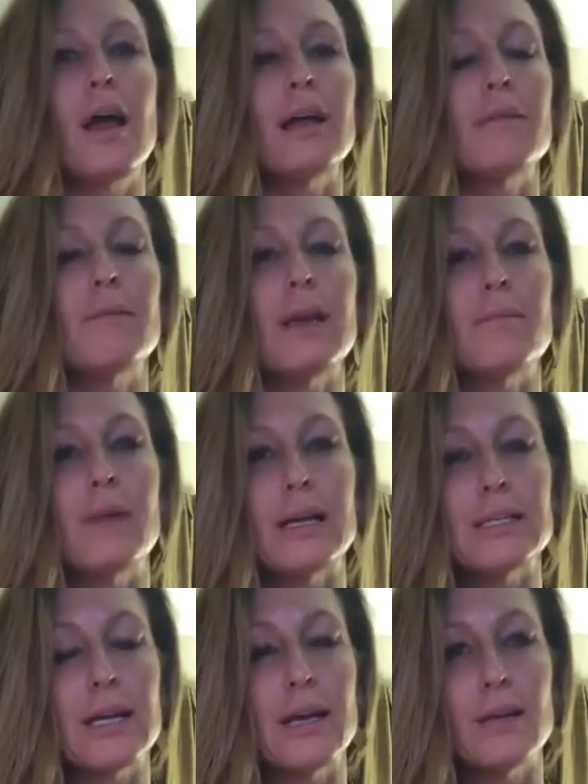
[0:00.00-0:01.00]
it
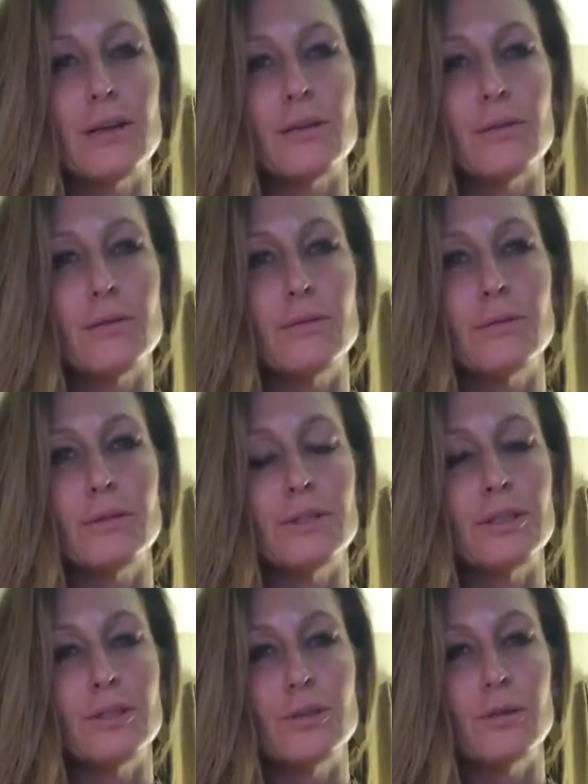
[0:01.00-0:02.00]
might tell you
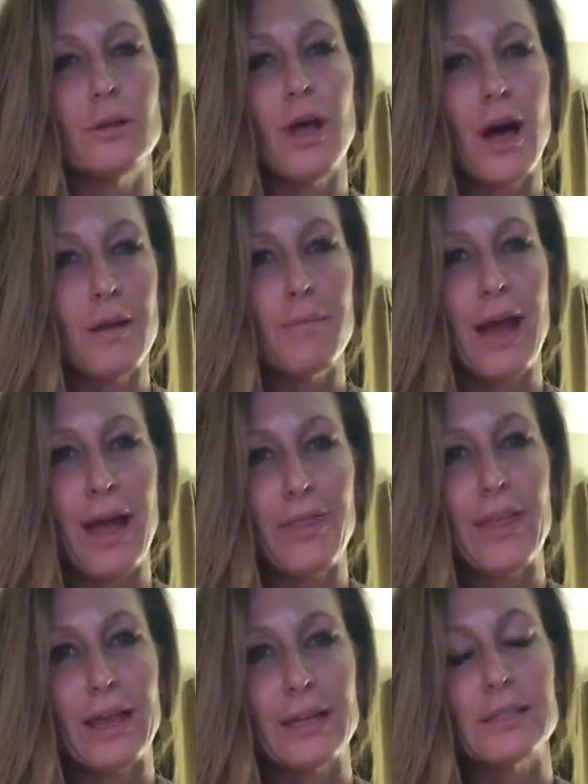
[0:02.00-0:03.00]
to do a lot of bad
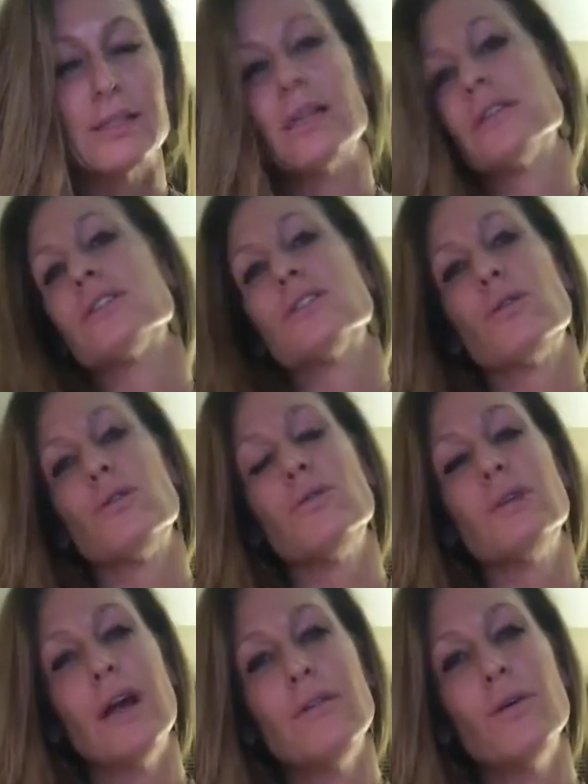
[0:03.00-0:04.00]
things. And so you
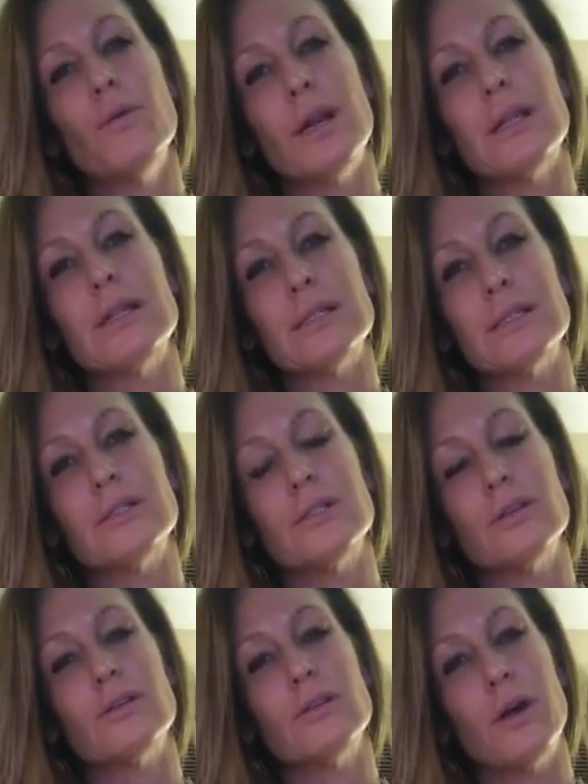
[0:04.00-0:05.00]
never want to listen
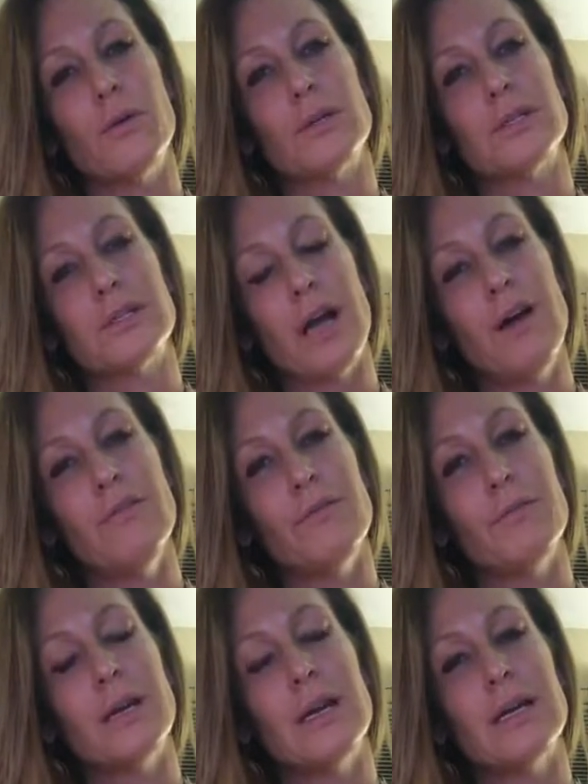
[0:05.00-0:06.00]
to your lower self,
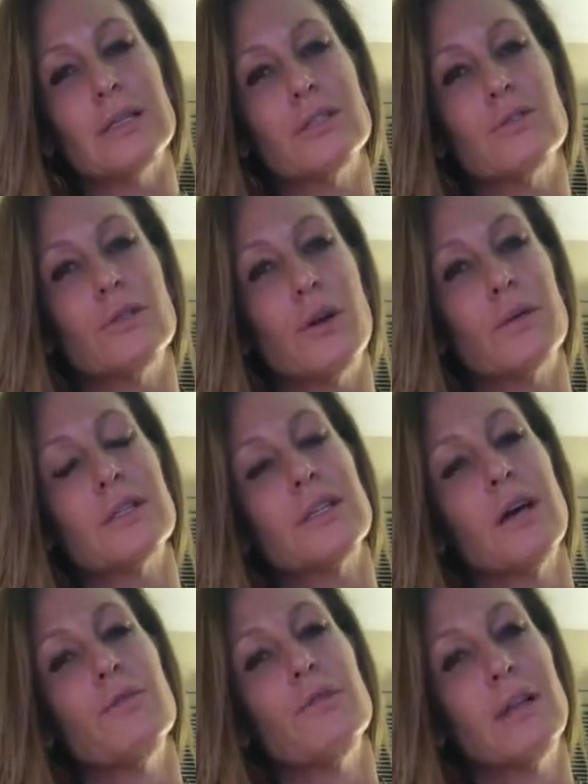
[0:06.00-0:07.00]
because your lower
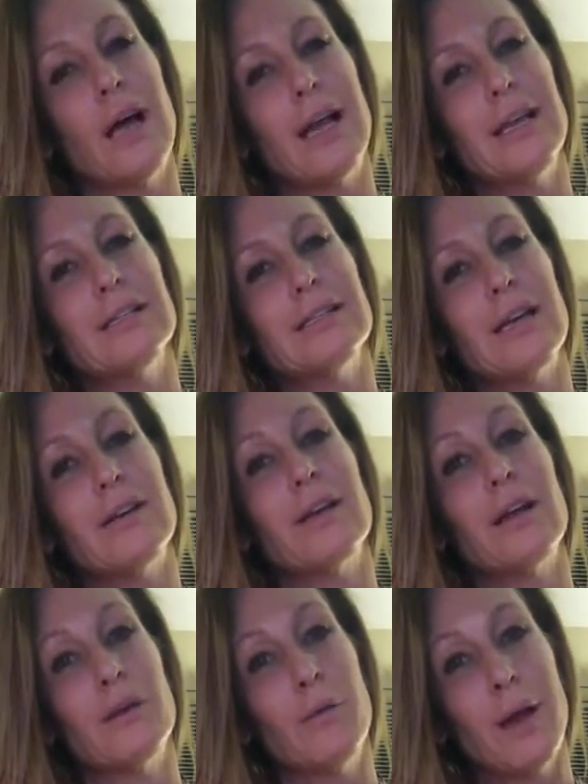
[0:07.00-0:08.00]
self will lie to you and say, you're
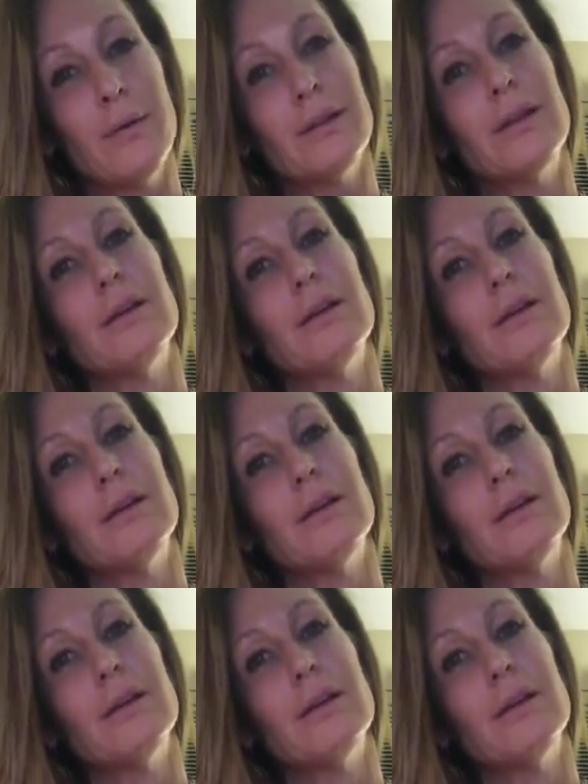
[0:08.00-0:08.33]
getting away with